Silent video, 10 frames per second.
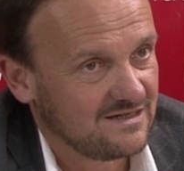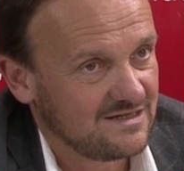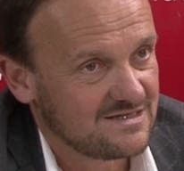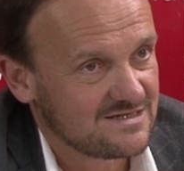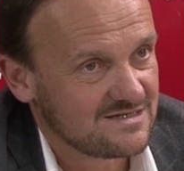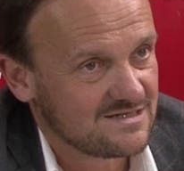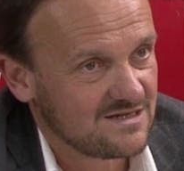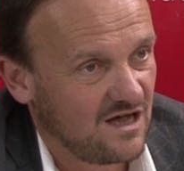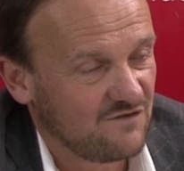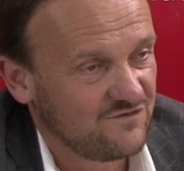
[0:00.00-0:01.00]

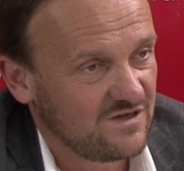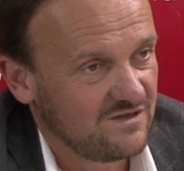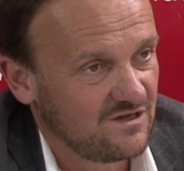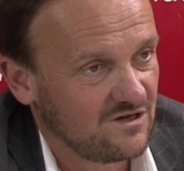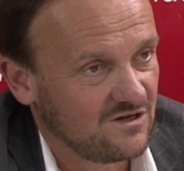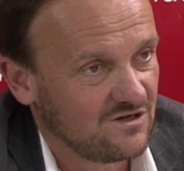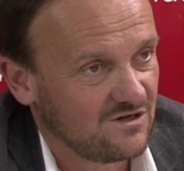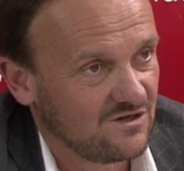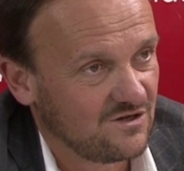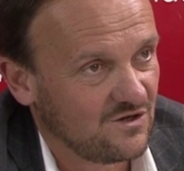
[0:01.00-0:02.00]
it's often
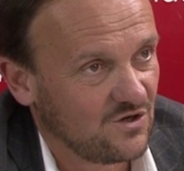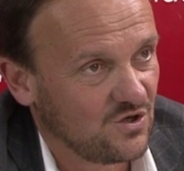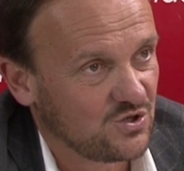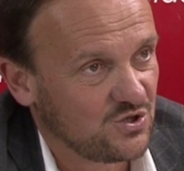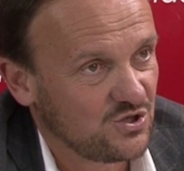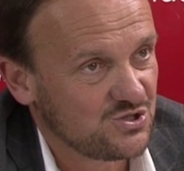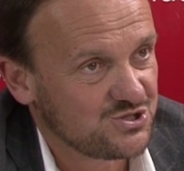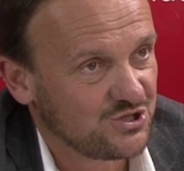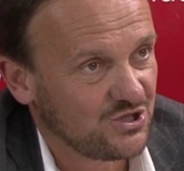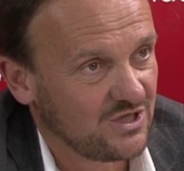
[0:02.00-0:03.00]
a
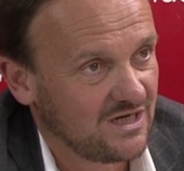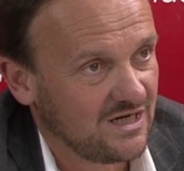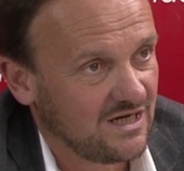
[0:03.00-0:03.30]
culture